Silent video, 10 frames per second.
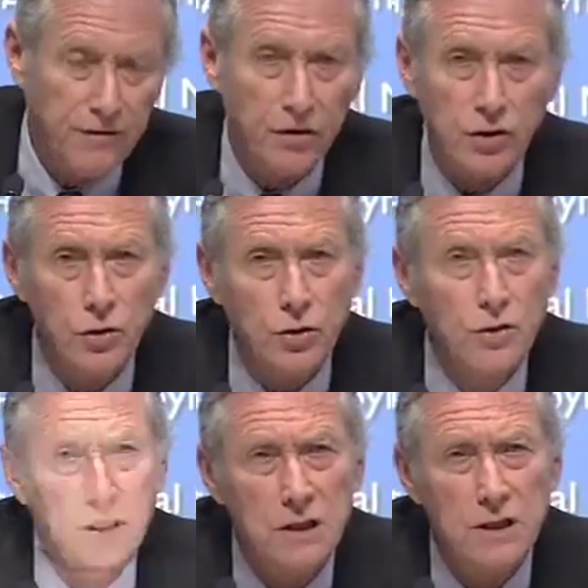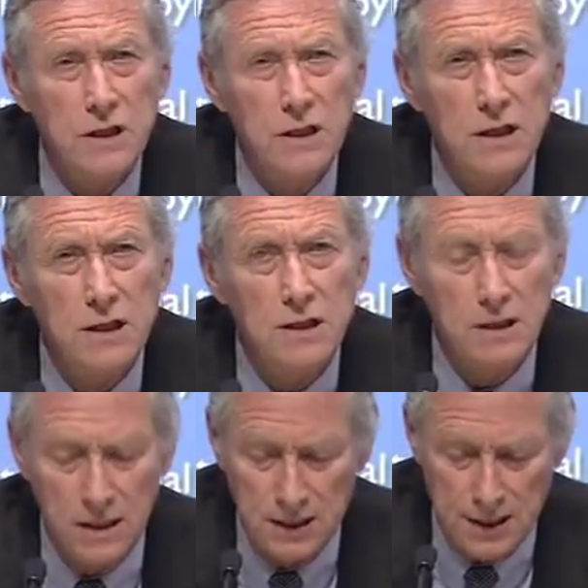uncertainty is indeed
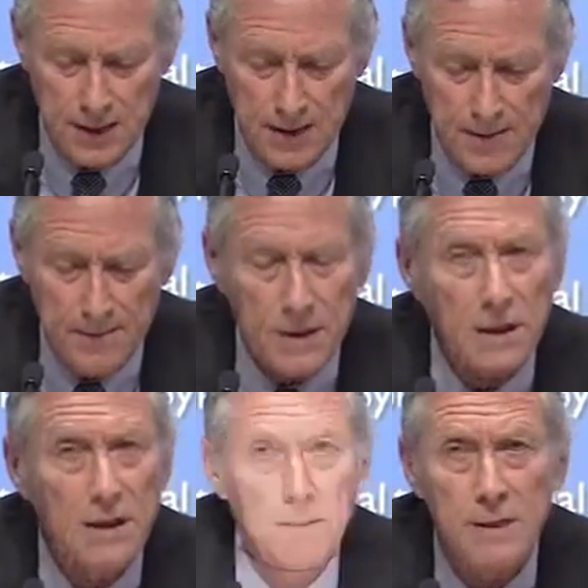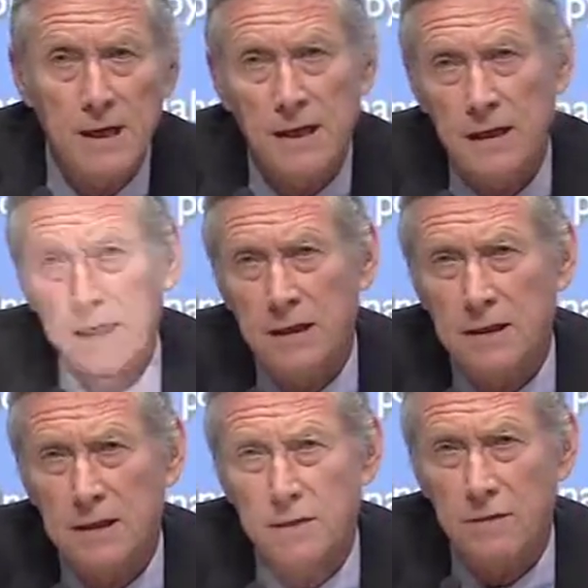partly behind
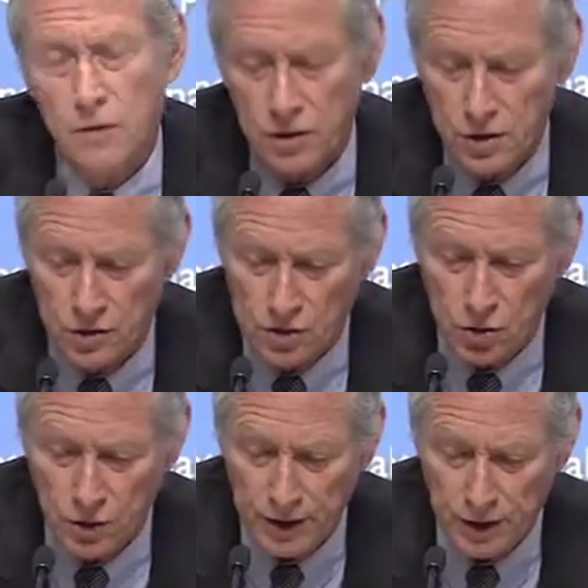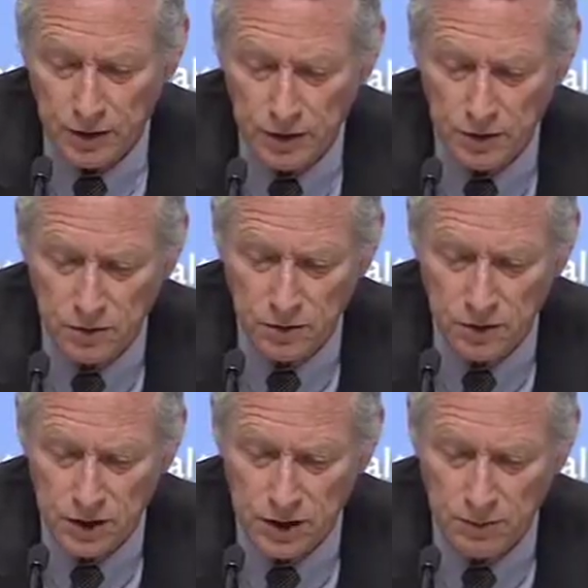the current slowdown,
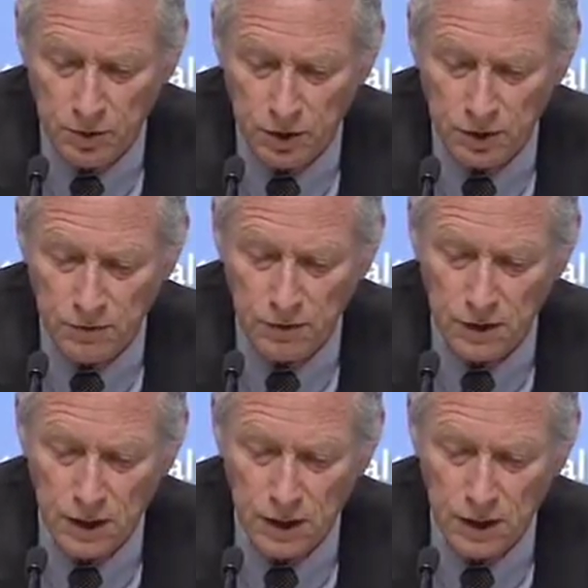which I believe,